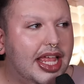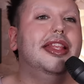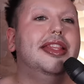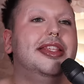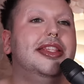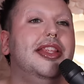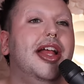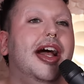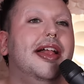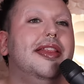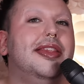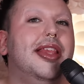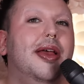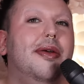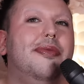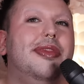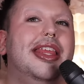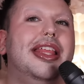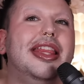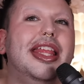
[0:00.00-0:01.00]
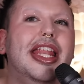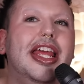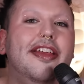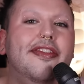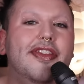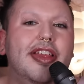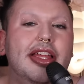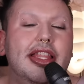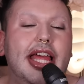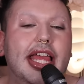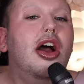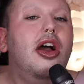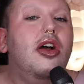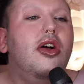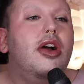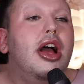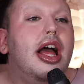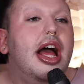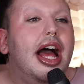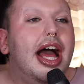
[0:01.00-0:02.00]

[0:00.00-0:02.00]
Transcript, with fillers: It's not something that I feel like, oh,